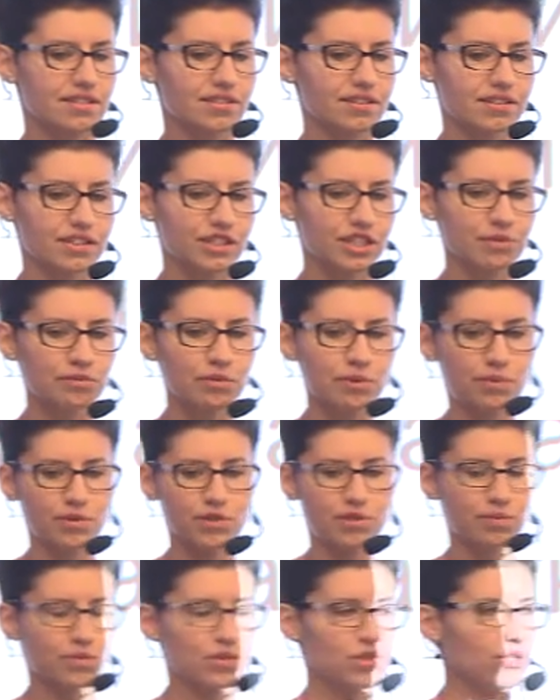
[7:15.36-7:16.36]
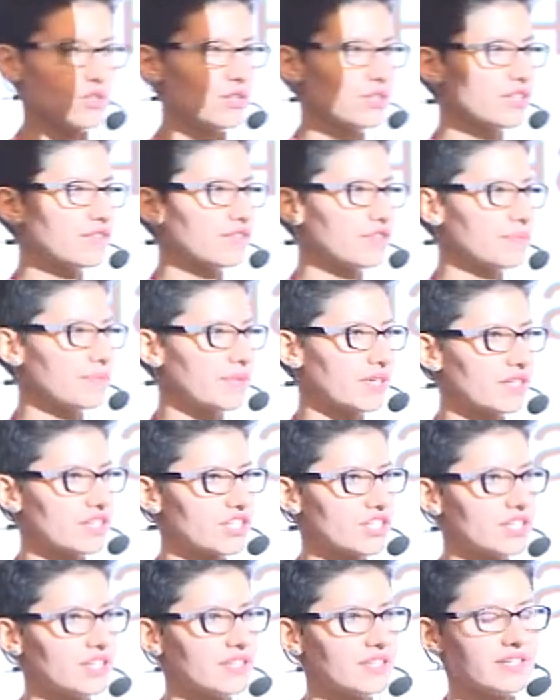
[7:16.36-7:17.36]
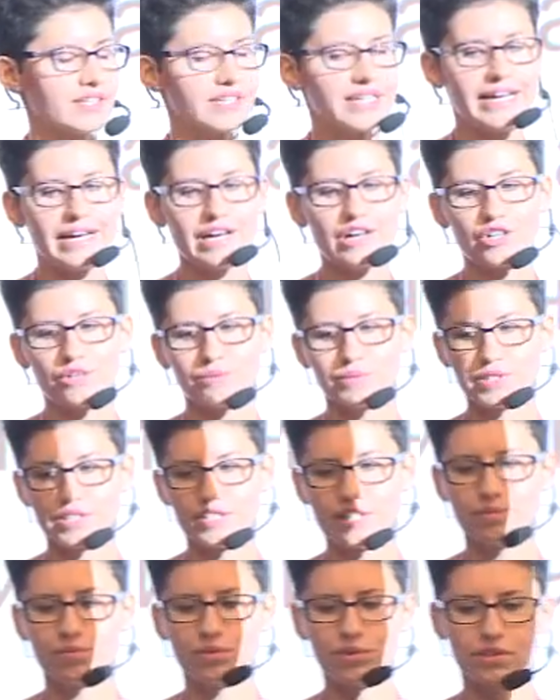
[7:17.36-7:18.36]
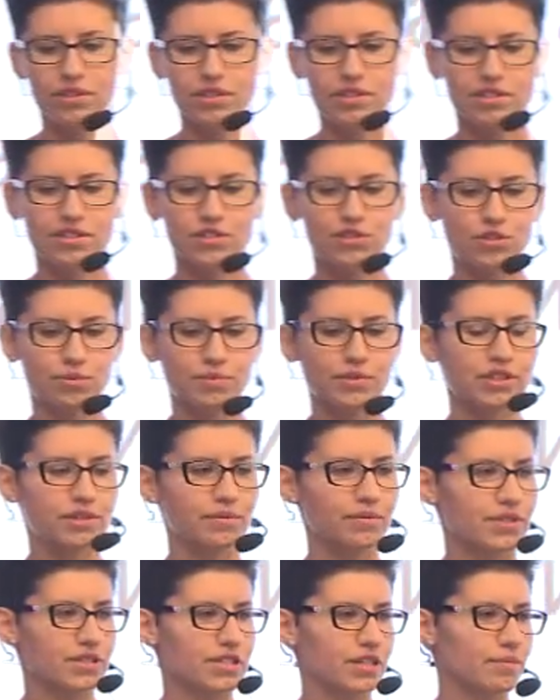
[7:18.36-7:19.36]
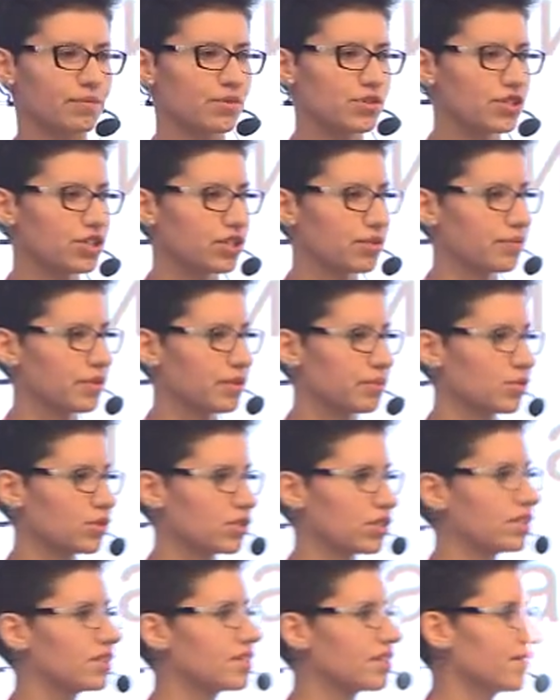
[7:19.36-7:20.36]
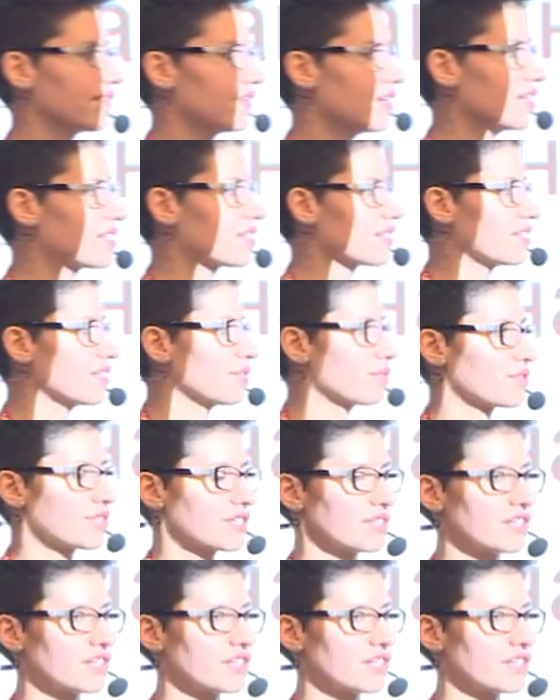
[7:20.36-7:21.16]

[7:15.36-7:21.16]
you need to know how the web app is set up. You need to be